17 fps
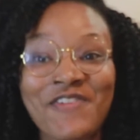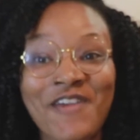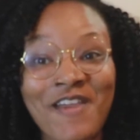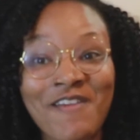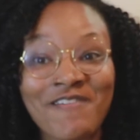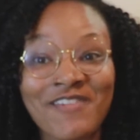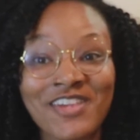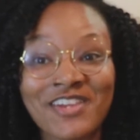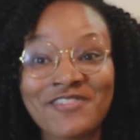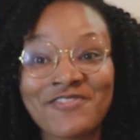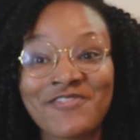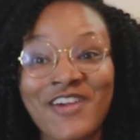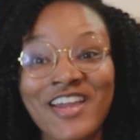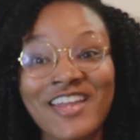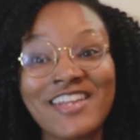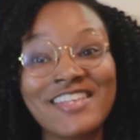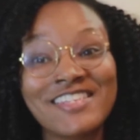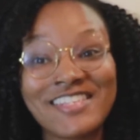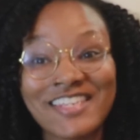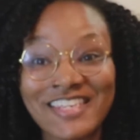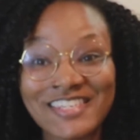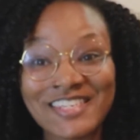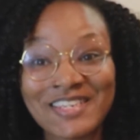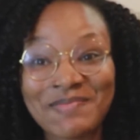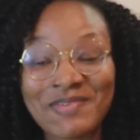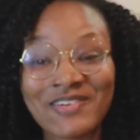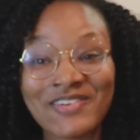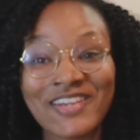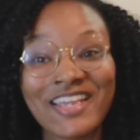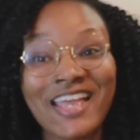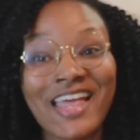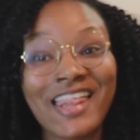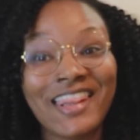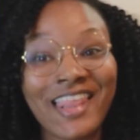your favorite vegan friend, CeCe
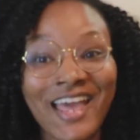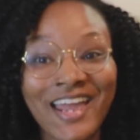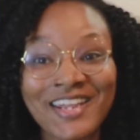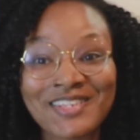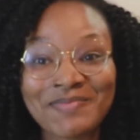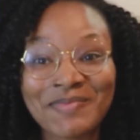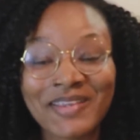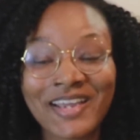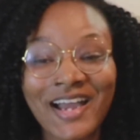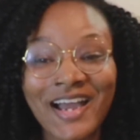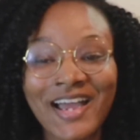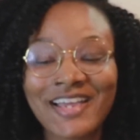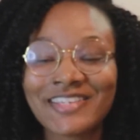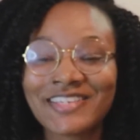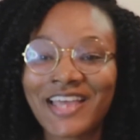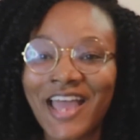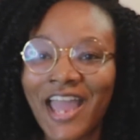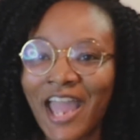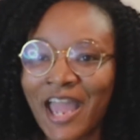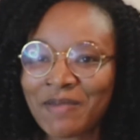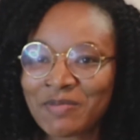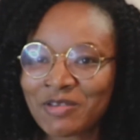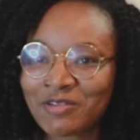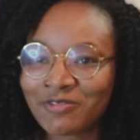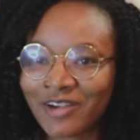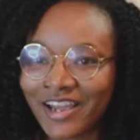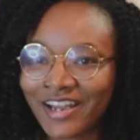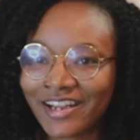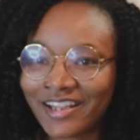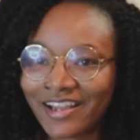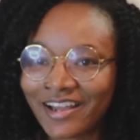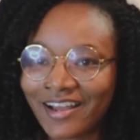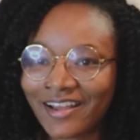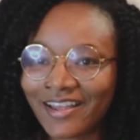Marie. That is me, guys. Happy
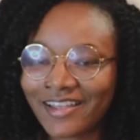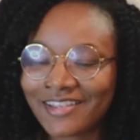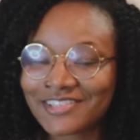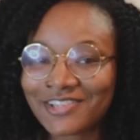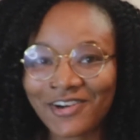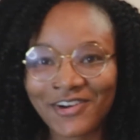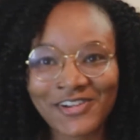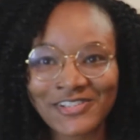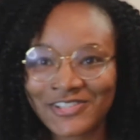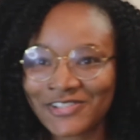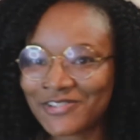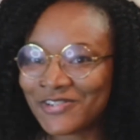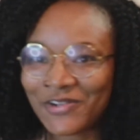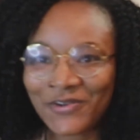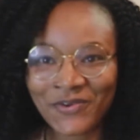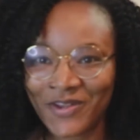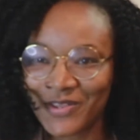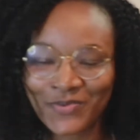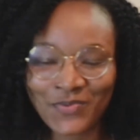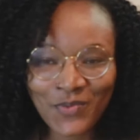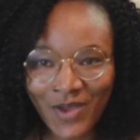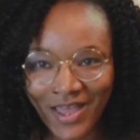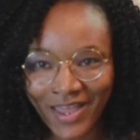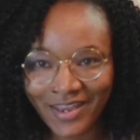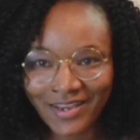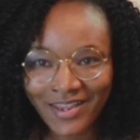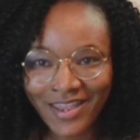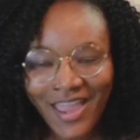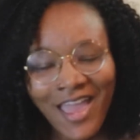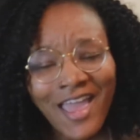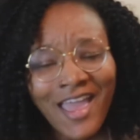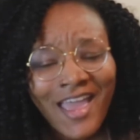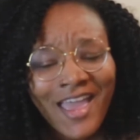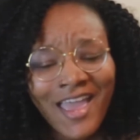Friday, guys. Also known as what?
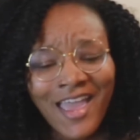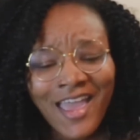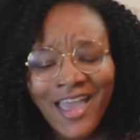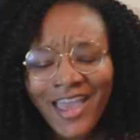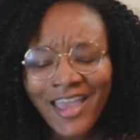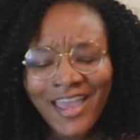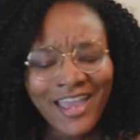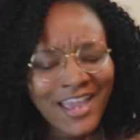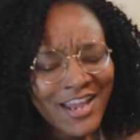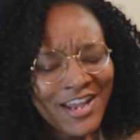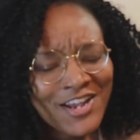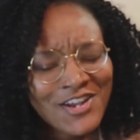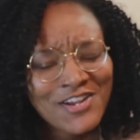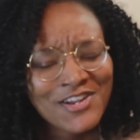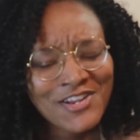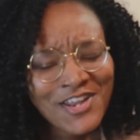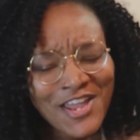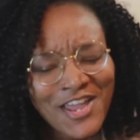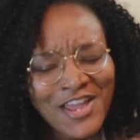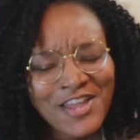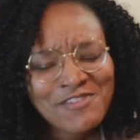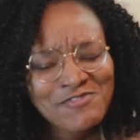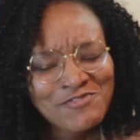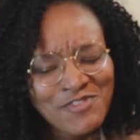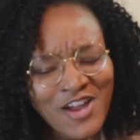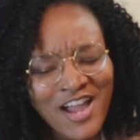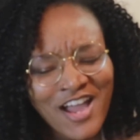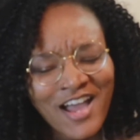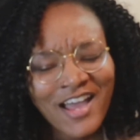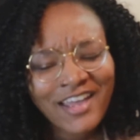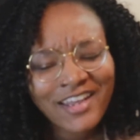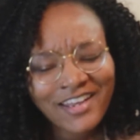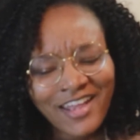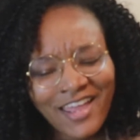Hair Day
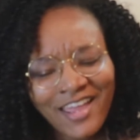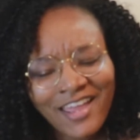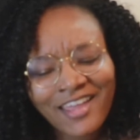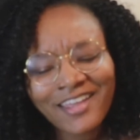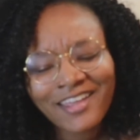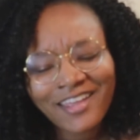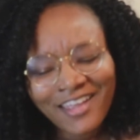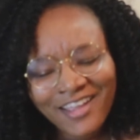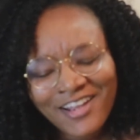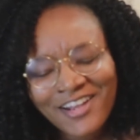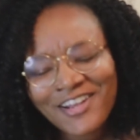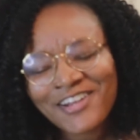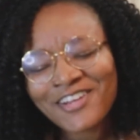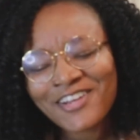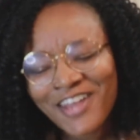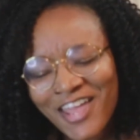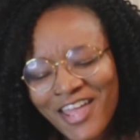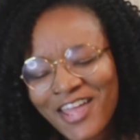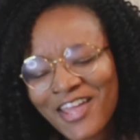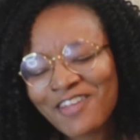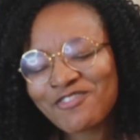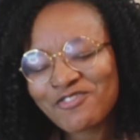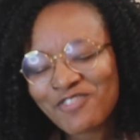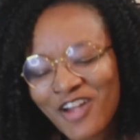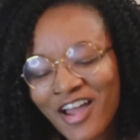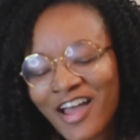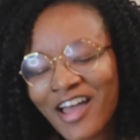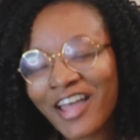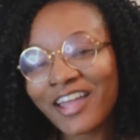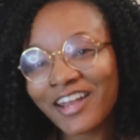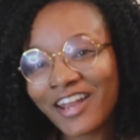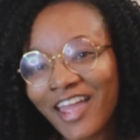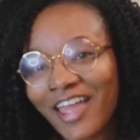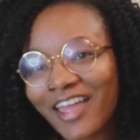Friday. Hair Day
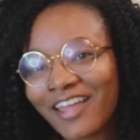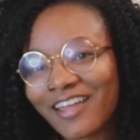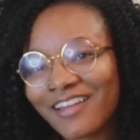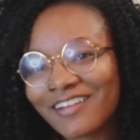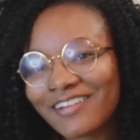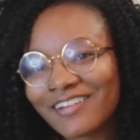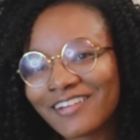Friday